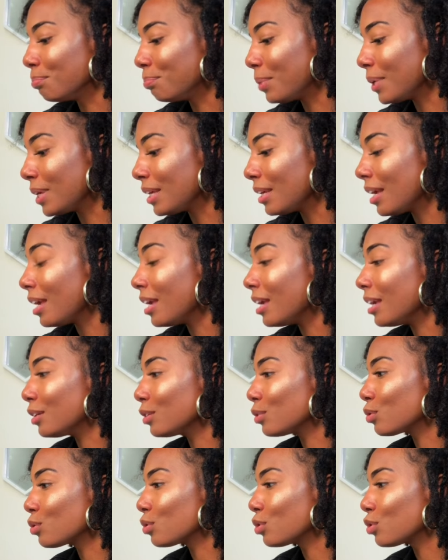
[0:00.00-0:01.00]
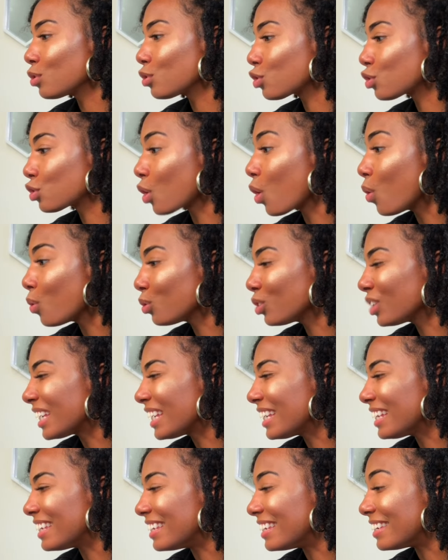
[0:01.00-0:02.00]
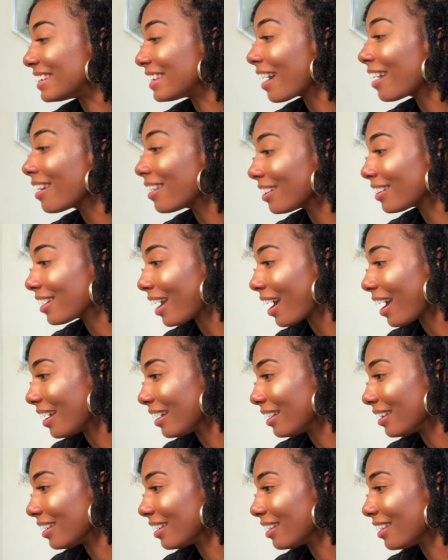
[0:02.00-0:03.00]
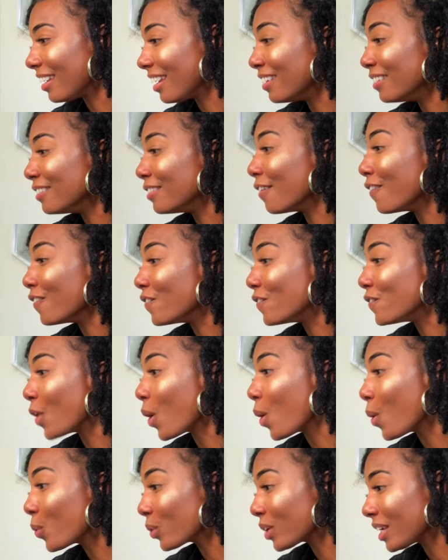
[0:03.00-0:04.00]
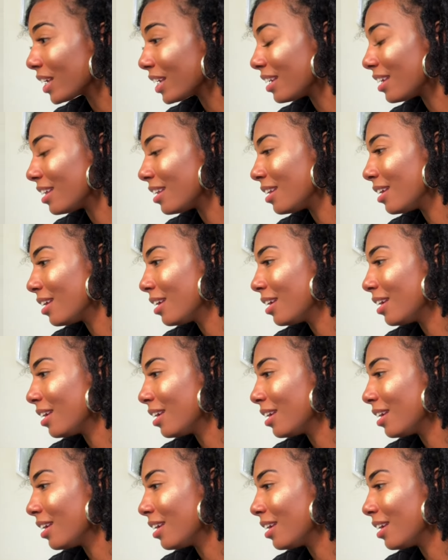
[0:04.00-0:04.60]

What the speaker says: being solely dedicated and devoted